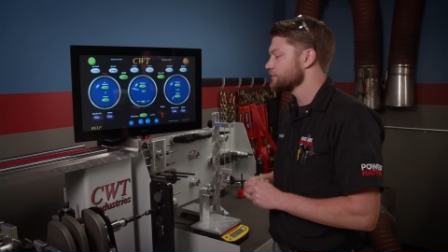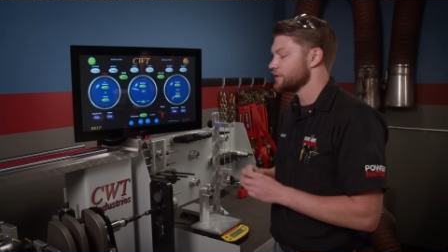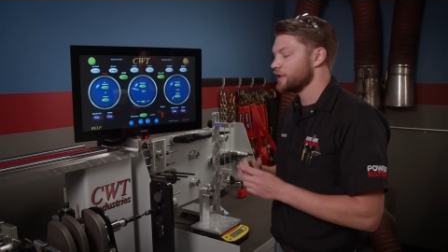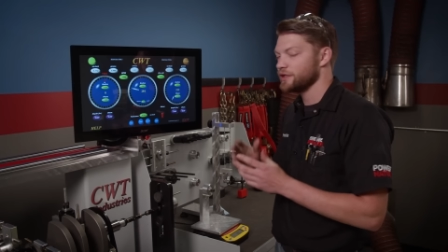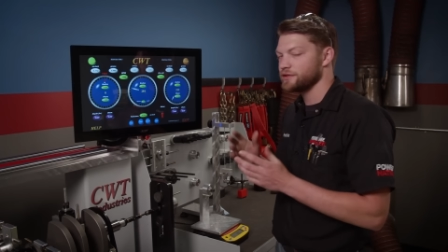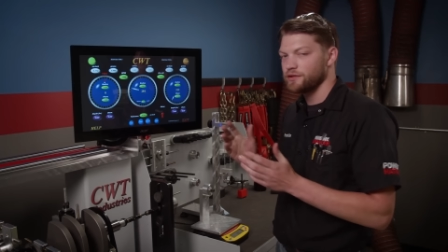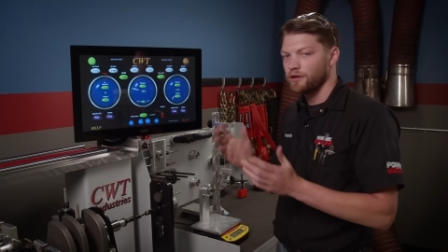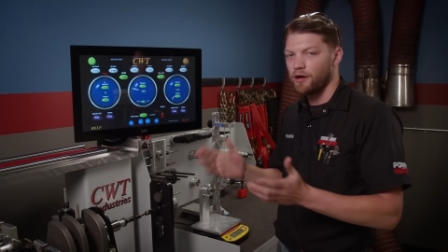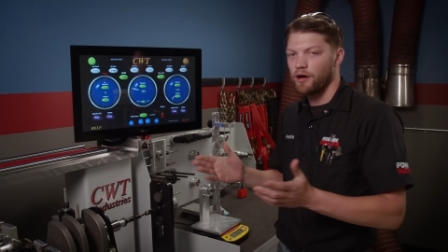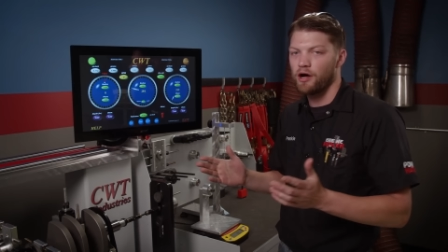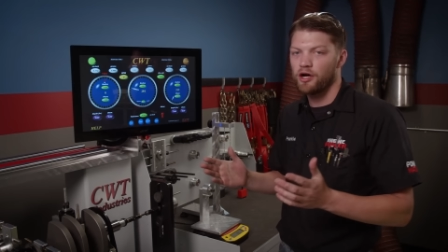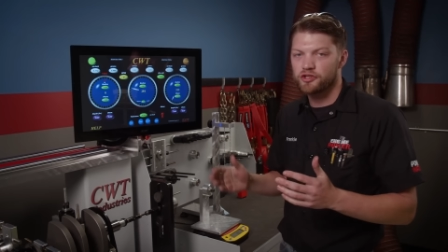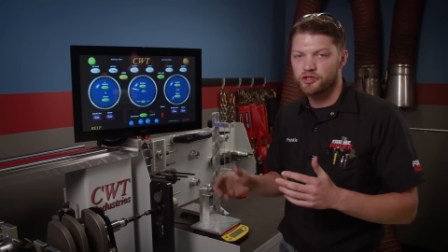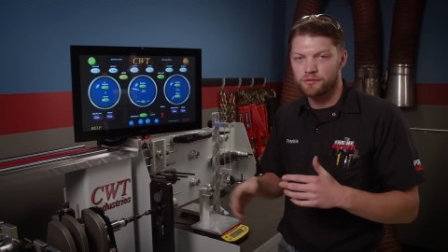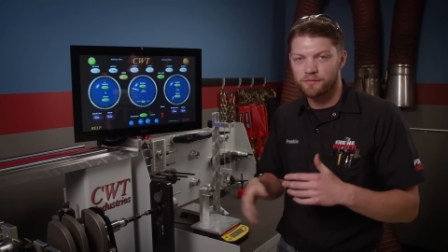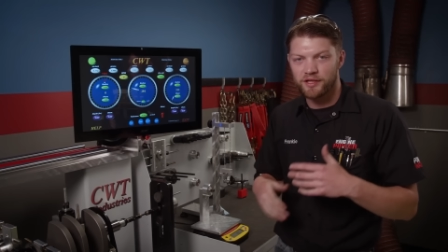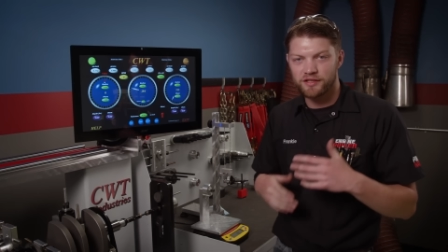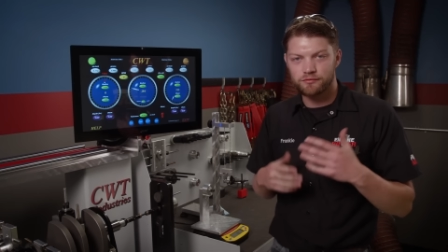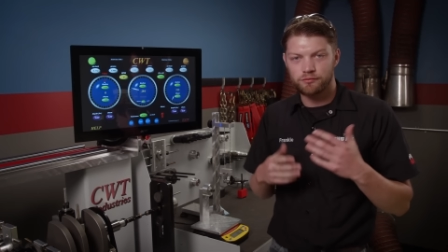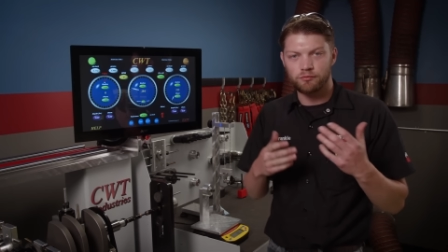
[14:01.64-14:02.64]
So that's
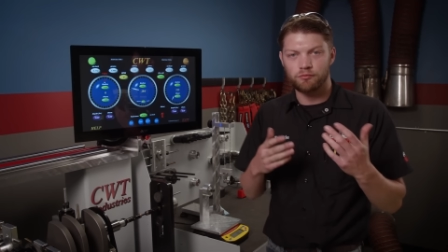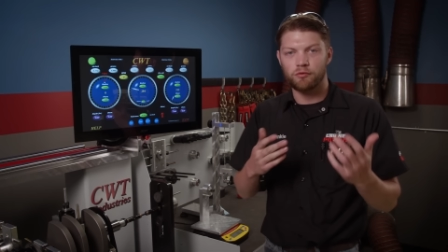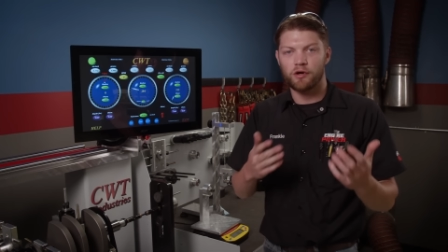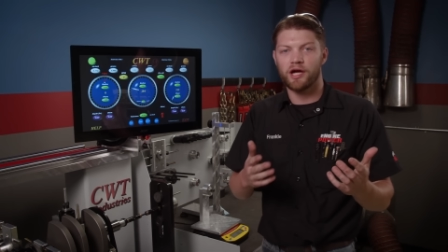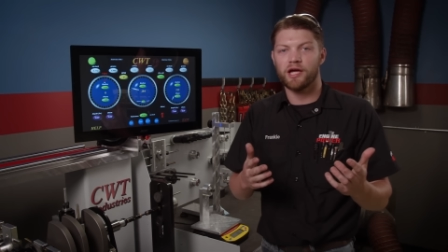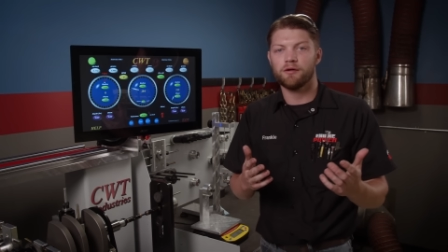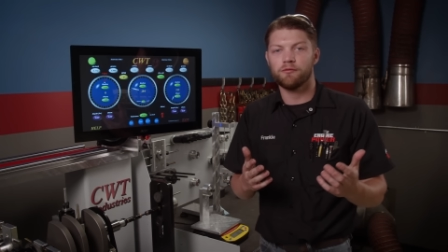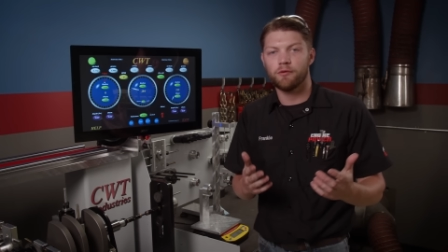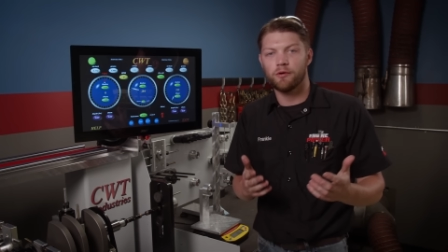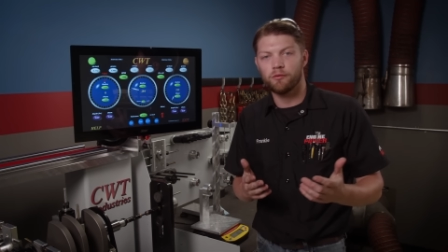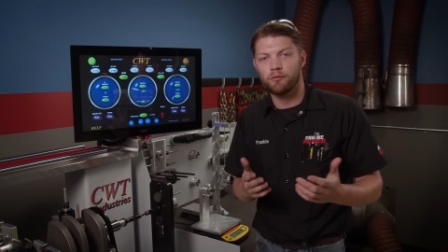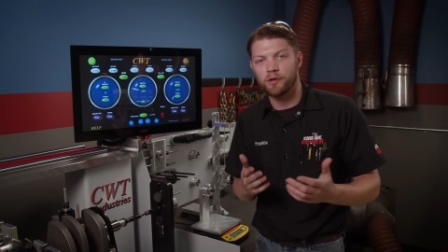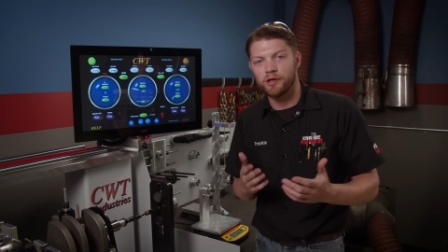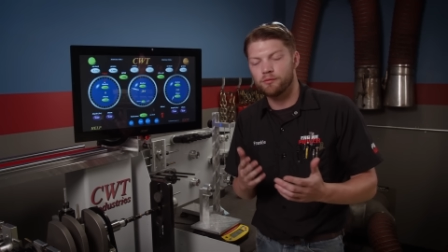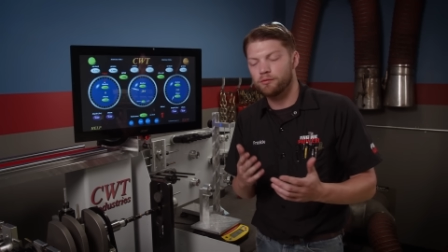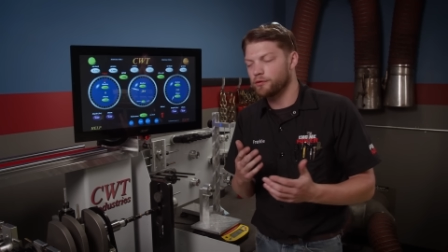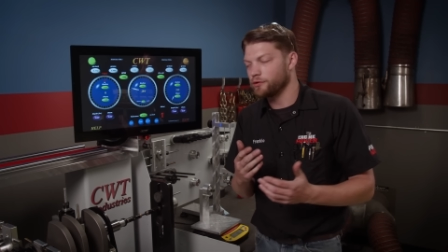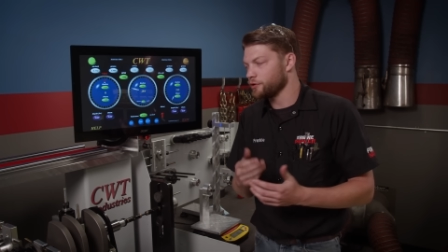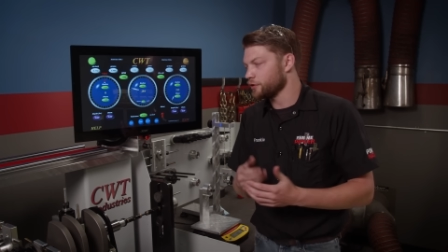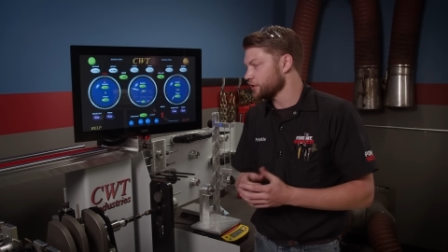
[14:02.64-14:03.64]
awesome. That's right what
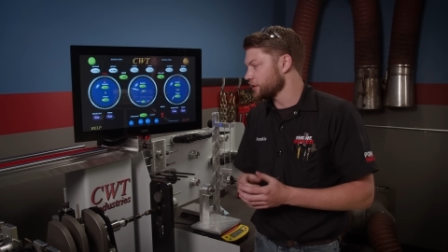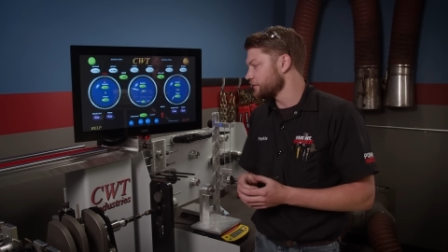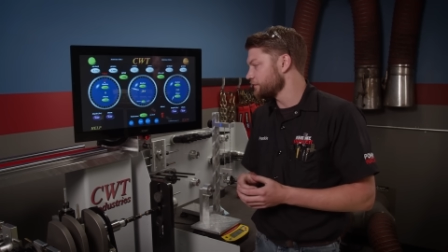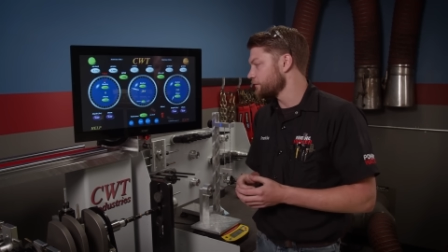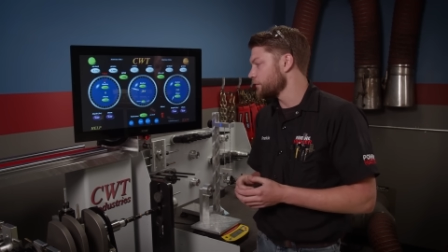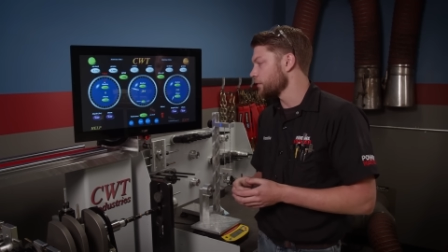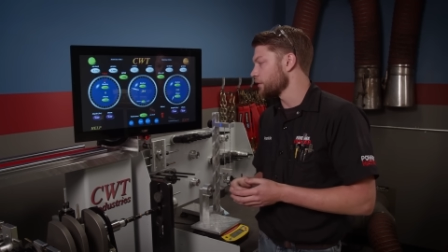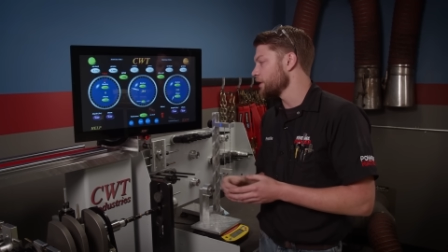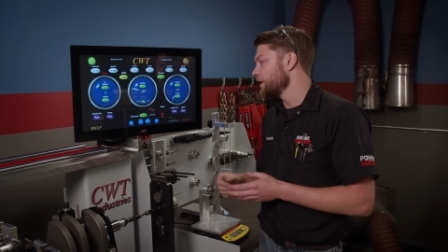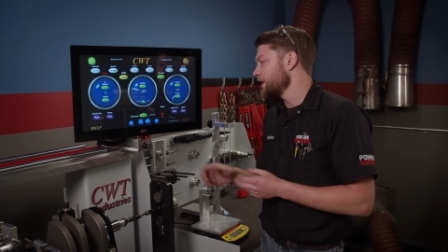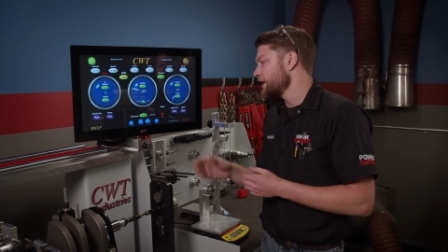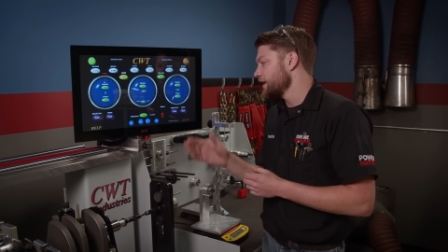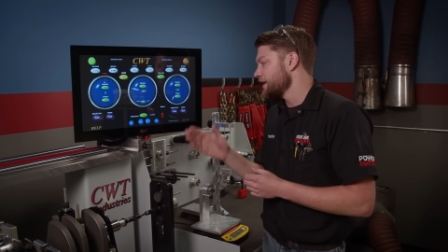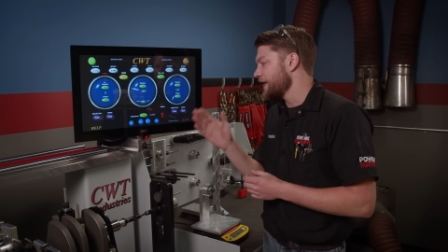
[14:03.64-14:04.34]
we were looking for.